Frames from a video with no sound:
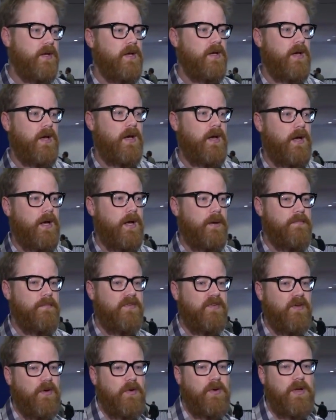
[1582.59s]
Yeah.
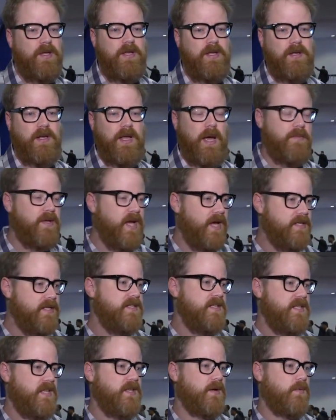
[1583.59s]
So I'm glad to
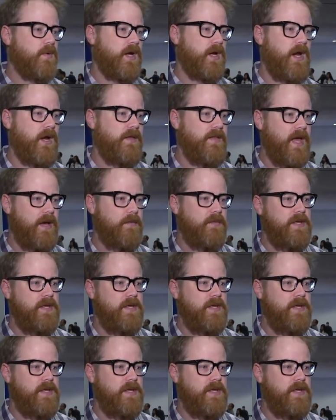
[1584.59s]
see that they're working on that.